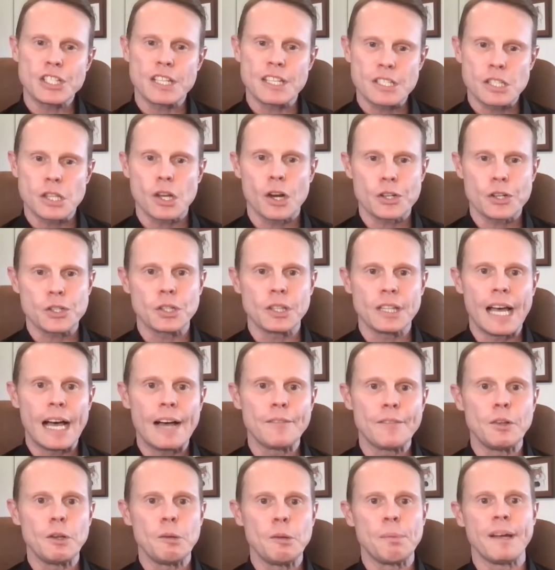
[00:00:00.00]
at this larger
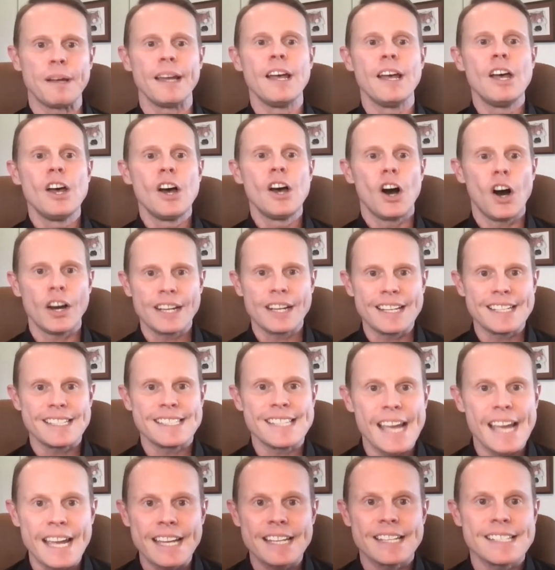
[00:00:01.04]
level, but on a
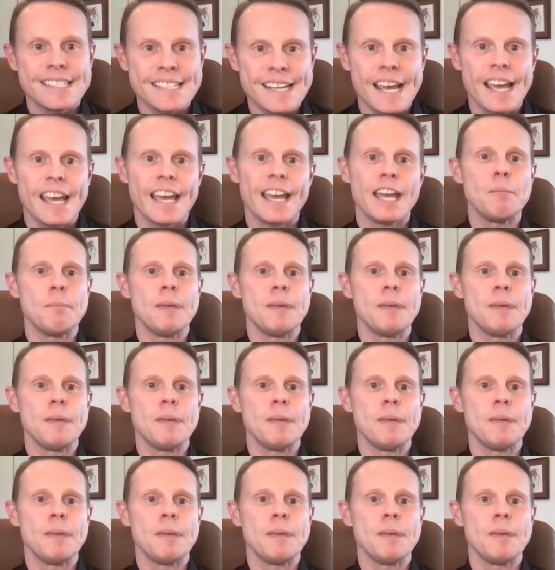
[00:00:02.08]
day-to-day,